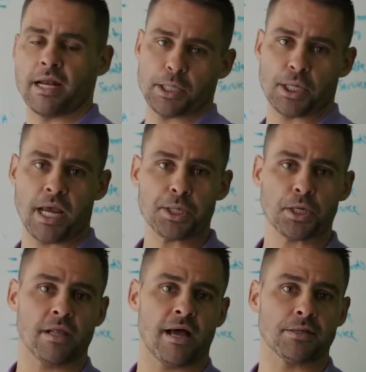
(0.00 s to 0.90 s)
education
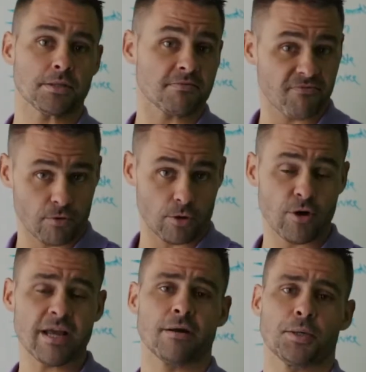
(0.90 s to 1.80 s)
classes for
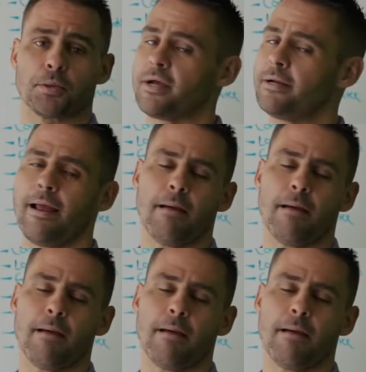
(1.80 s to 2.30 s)
learning how to trade,